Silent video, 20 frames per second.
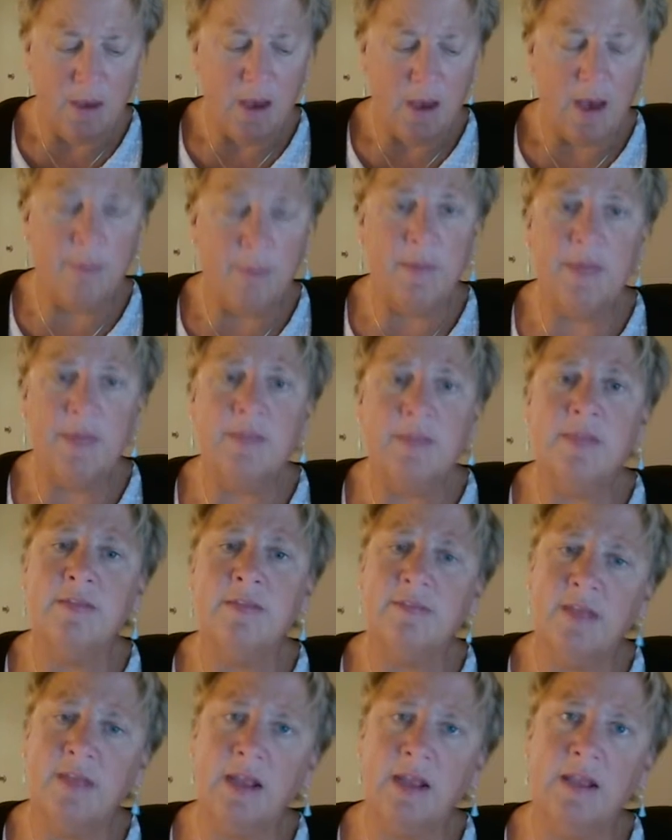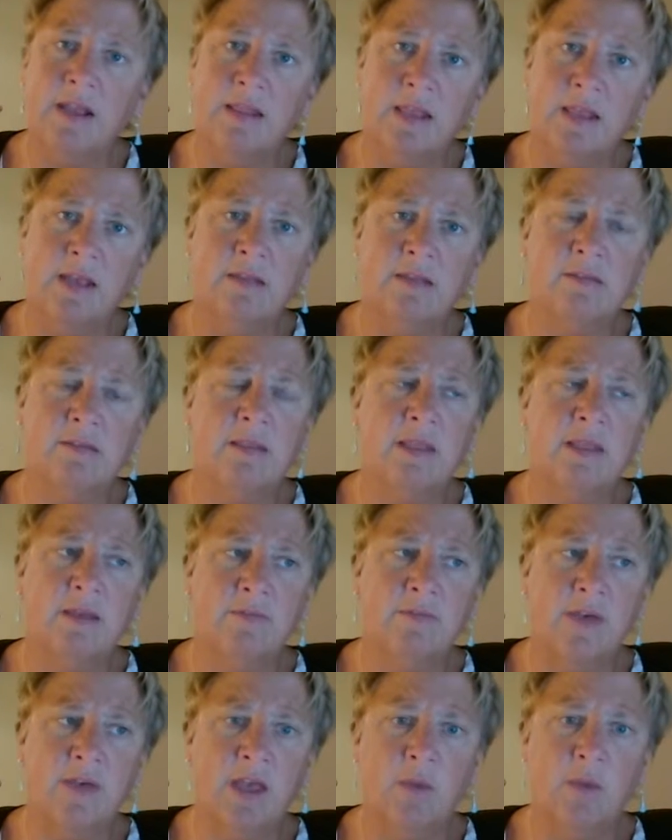And then the second thing is the
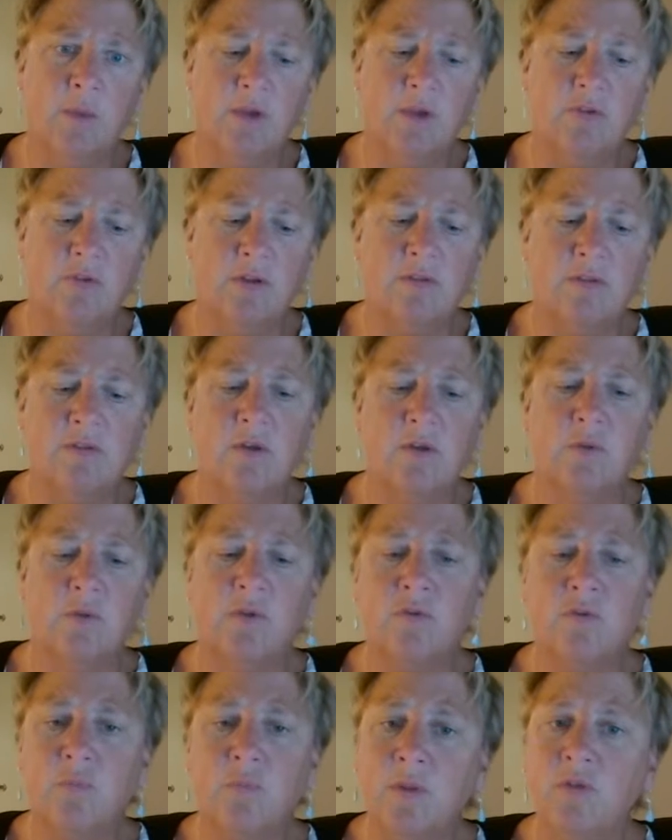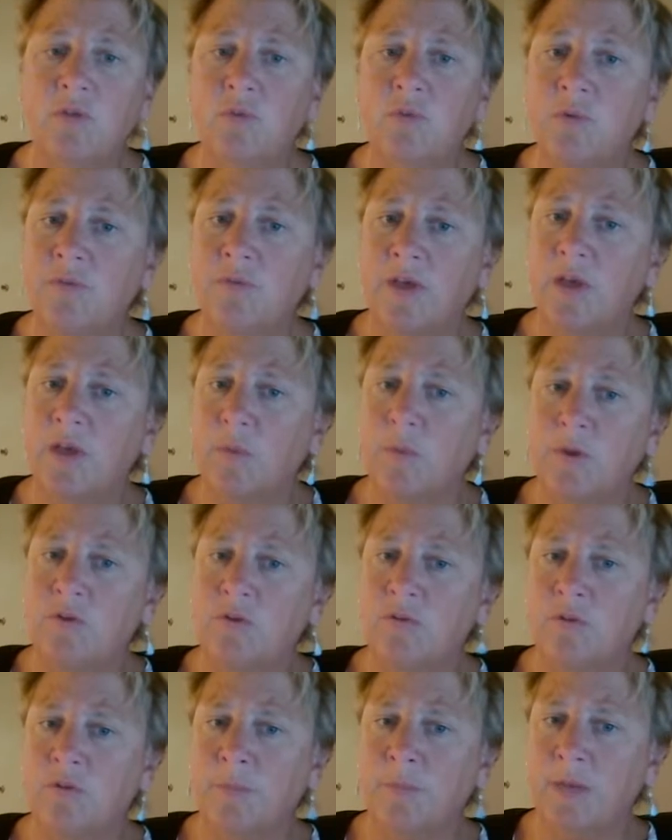evaluation. So there's really 2
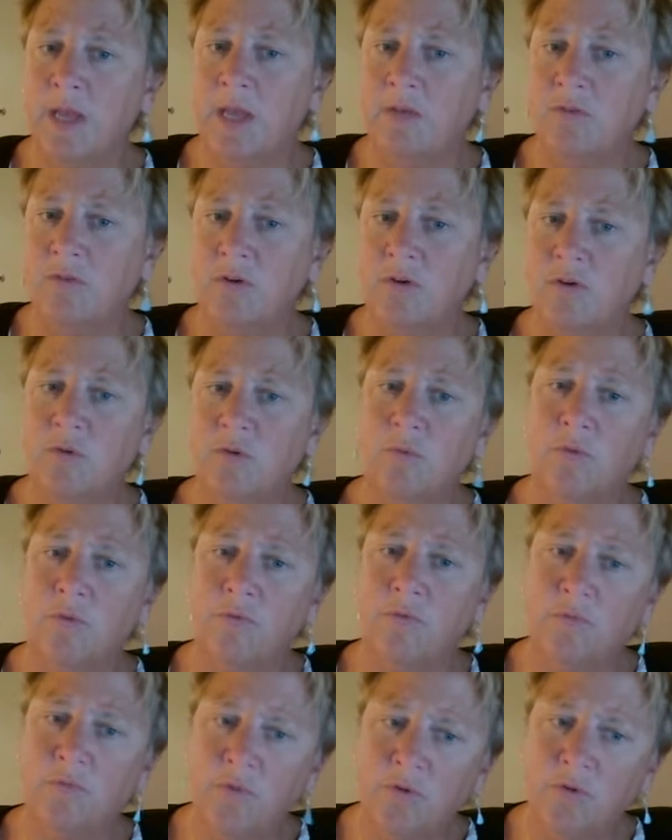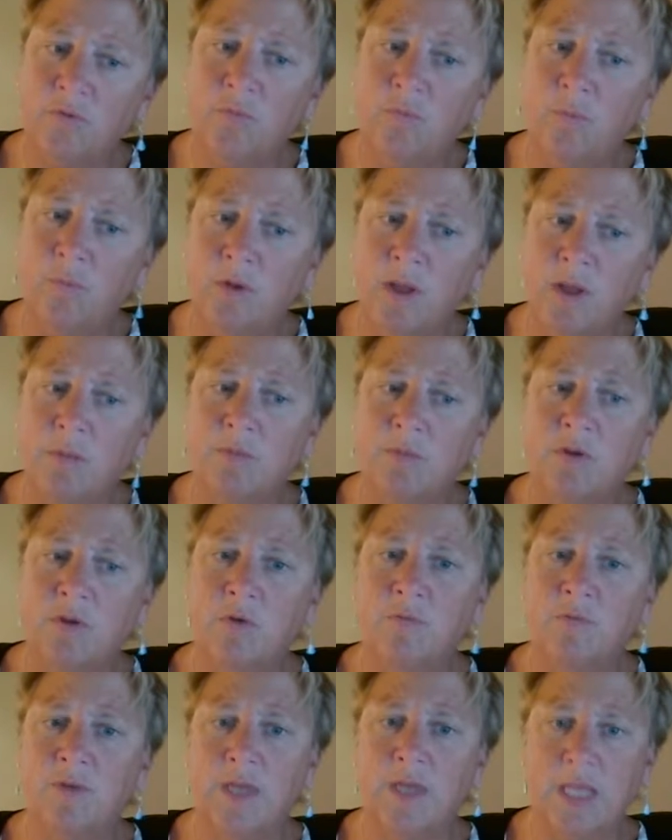evaluations you'll be asked to do. The first will come to
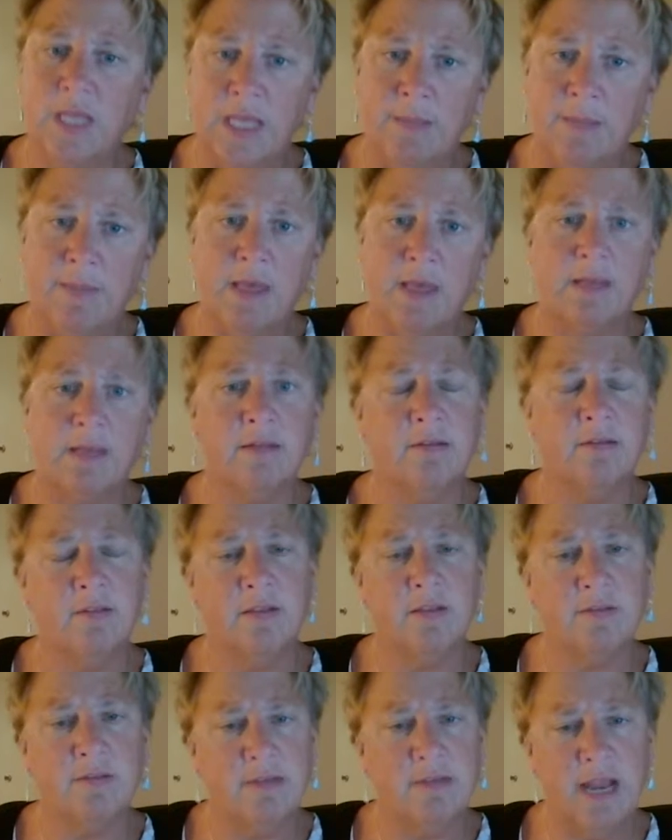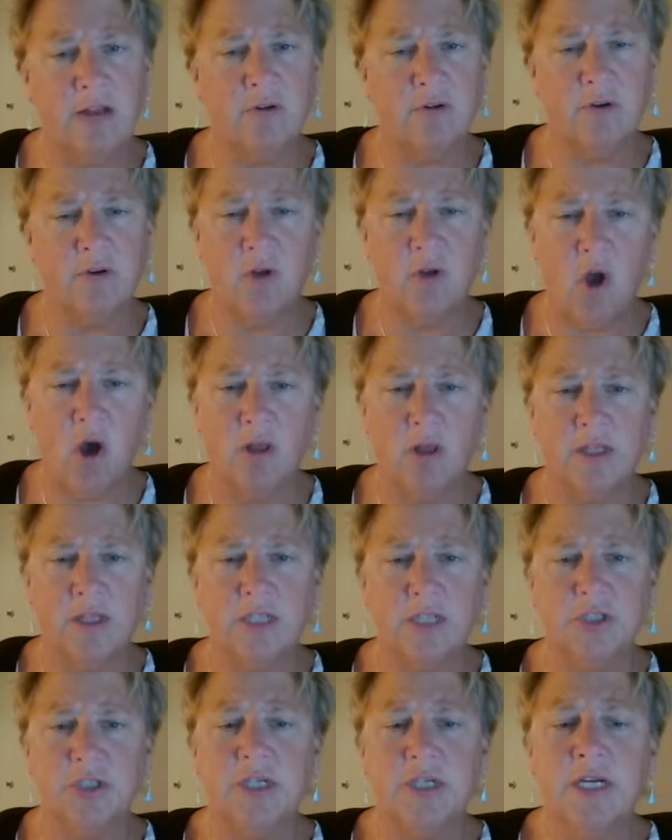you via email. It's the standard
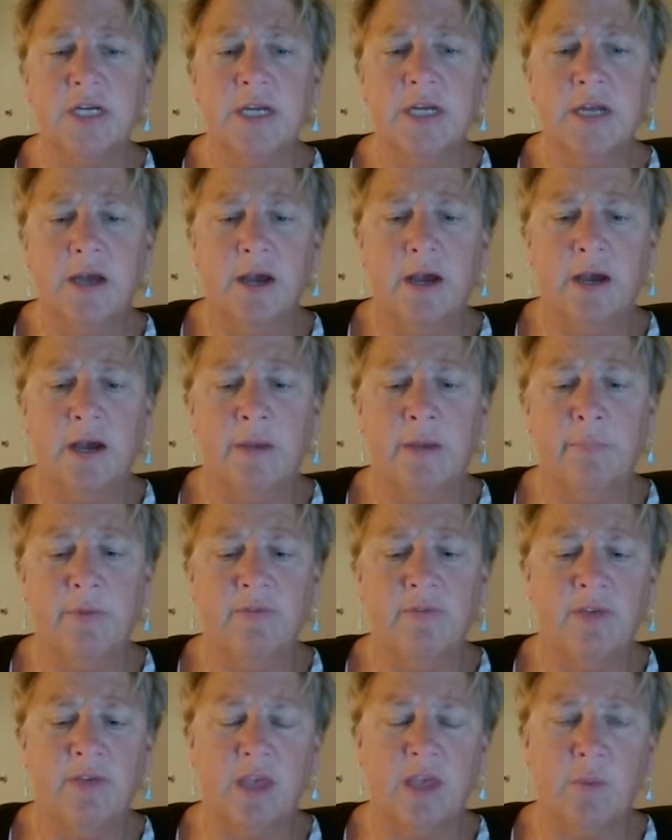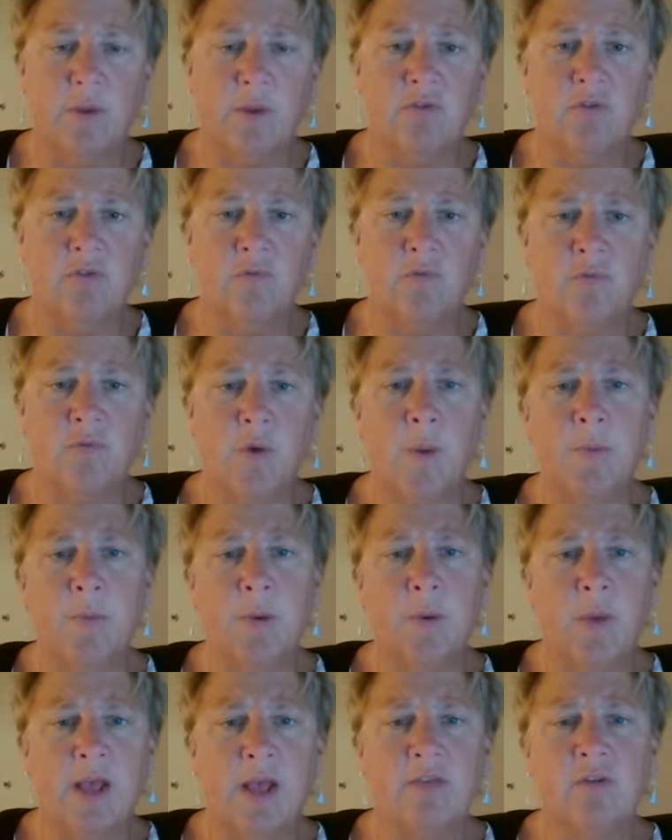college evaluation form,
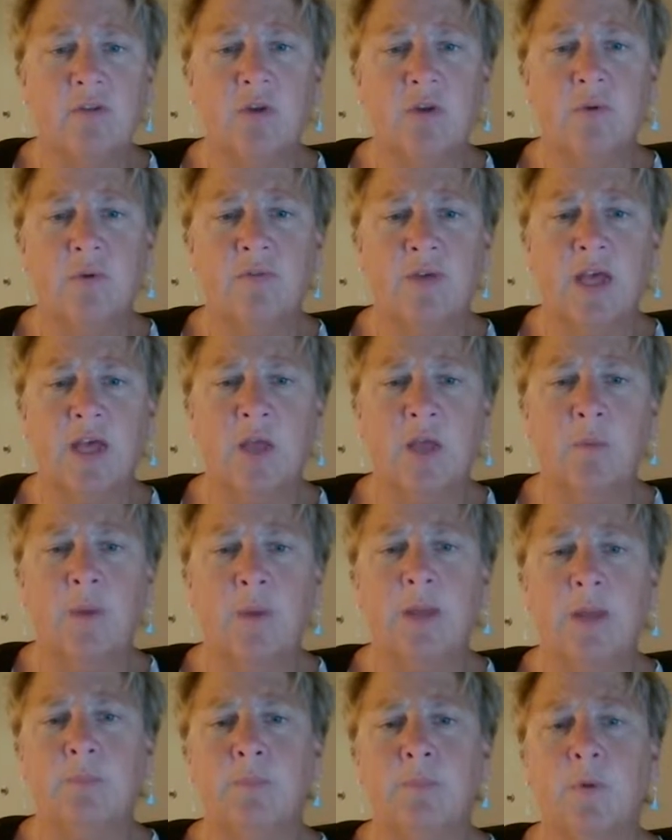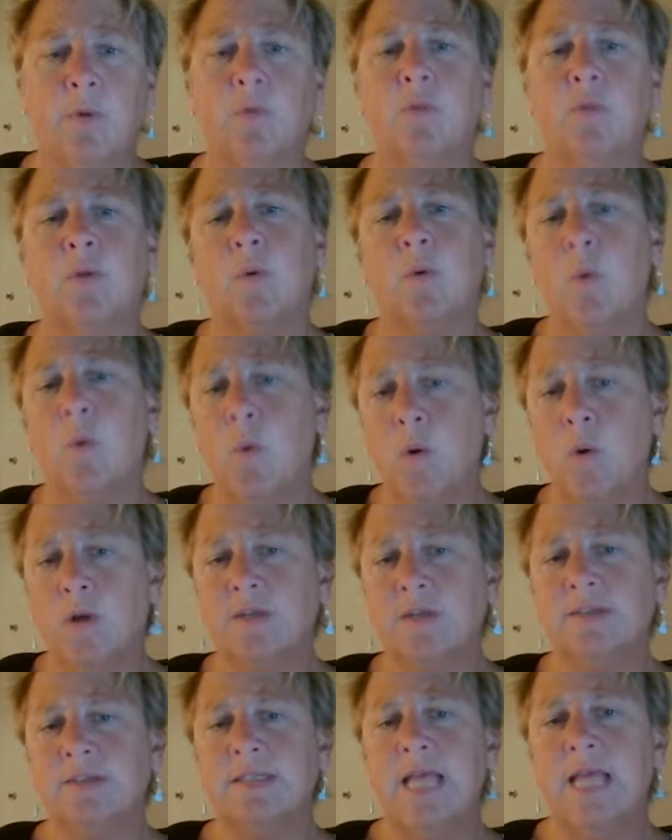and it'll ask you to evaluate both the
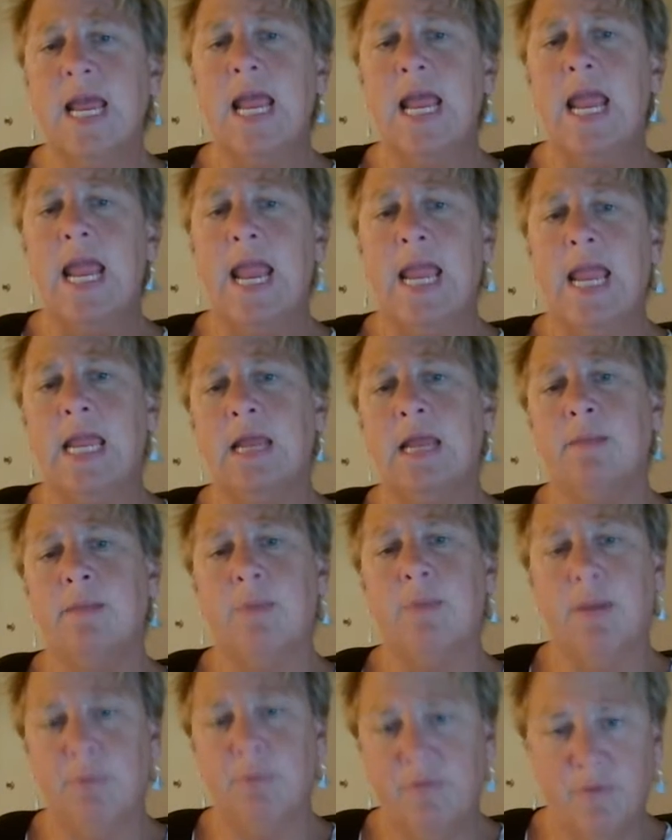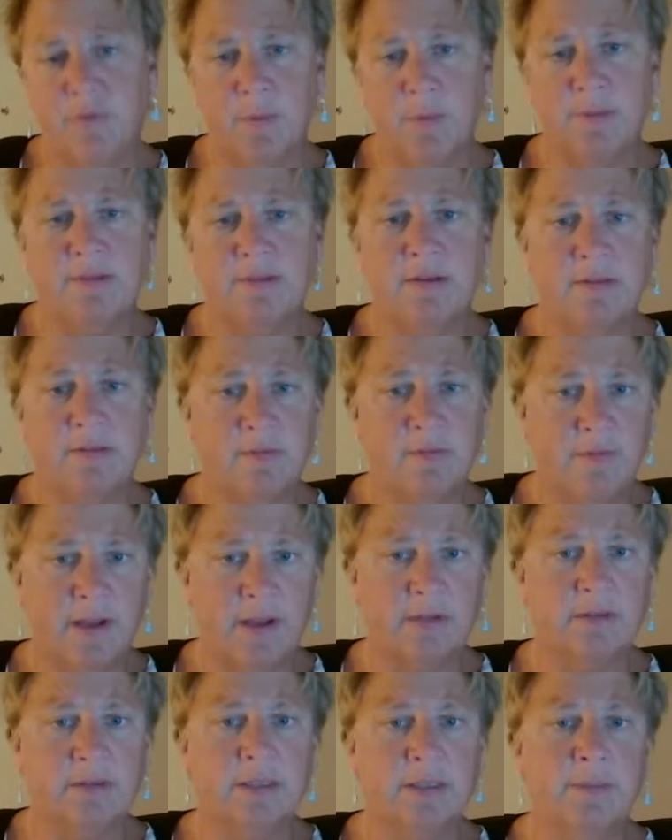course and my performance as the
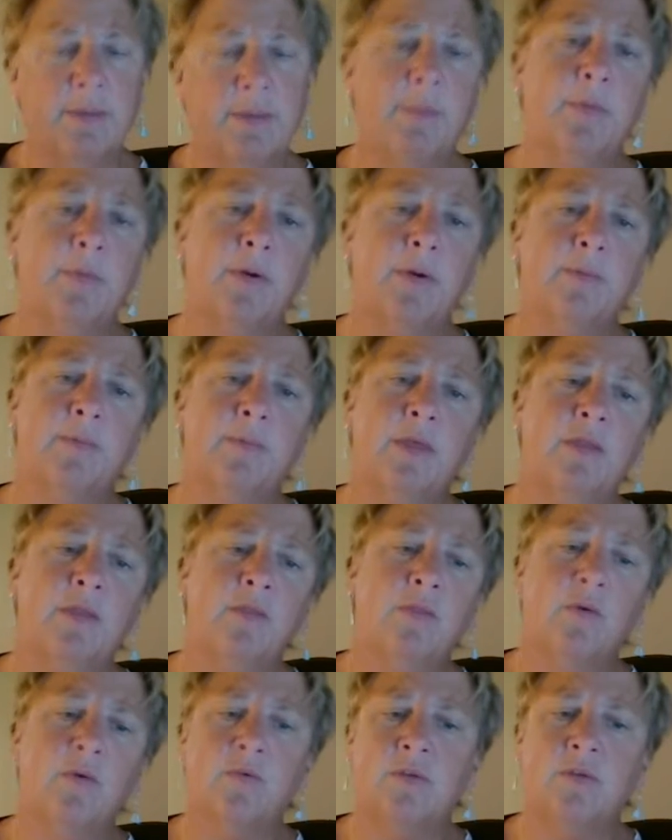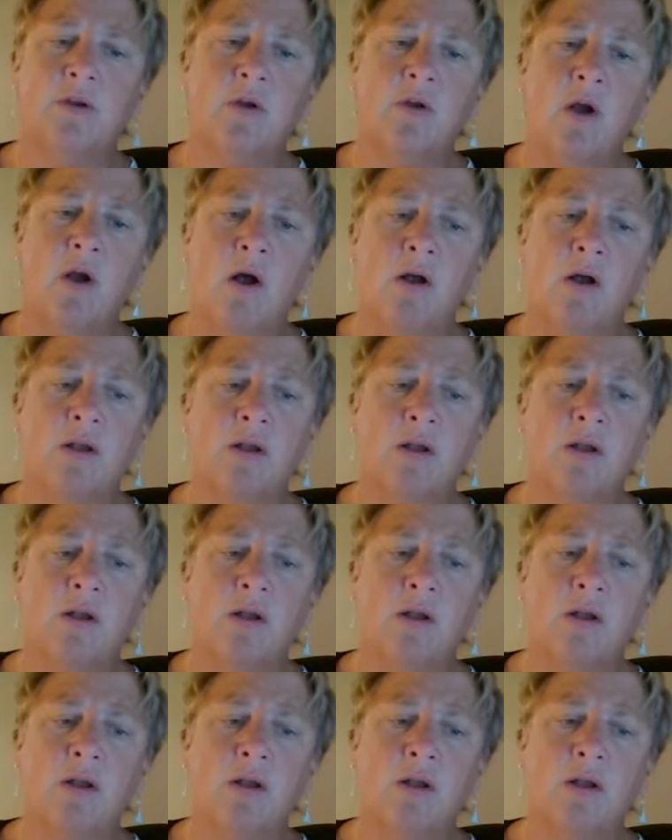faculty member. And those are all